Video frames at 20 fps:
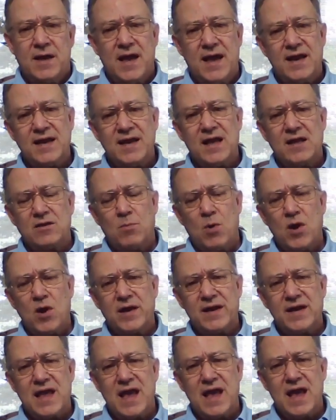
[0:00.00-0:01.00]
And again, the
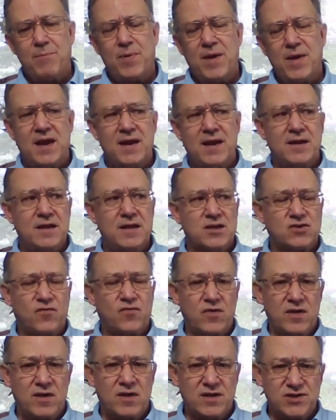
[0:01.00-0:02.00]
marketing campaign is
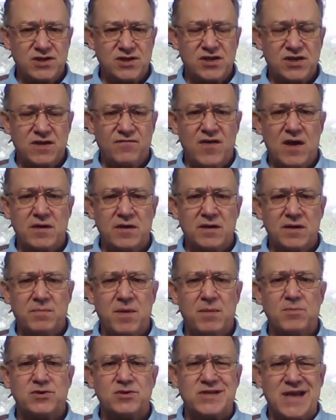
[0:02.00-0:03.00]
for the existing founding
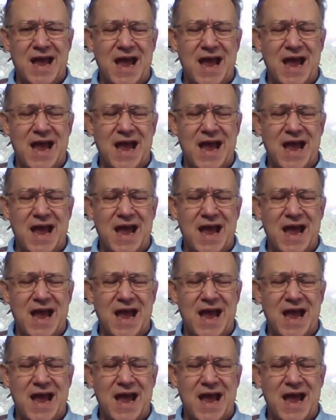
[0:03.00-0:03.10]
members.